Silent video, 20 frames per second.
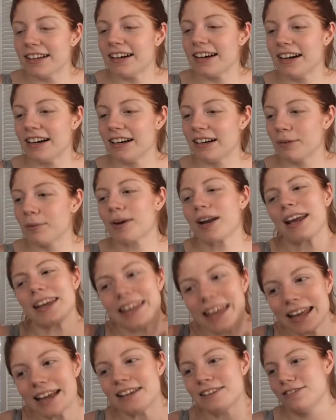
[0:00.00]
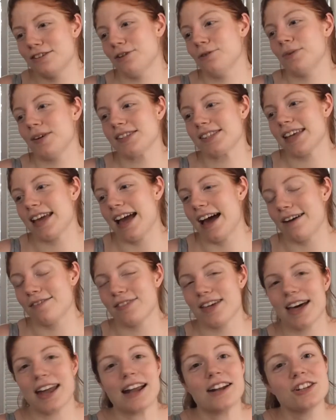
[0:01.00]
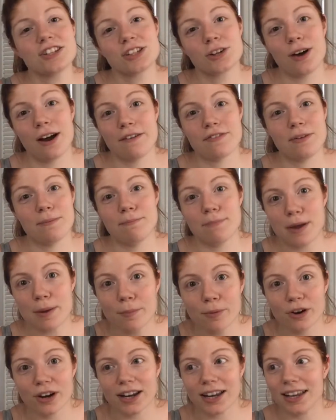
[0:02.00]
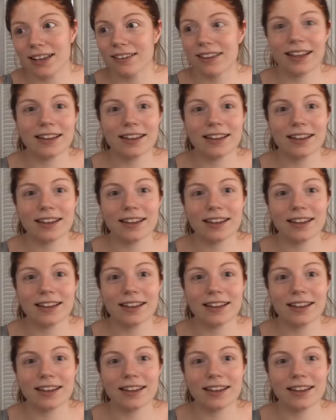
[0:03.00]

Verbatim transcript: uh, what I can do once I have that. I just don't have the memory.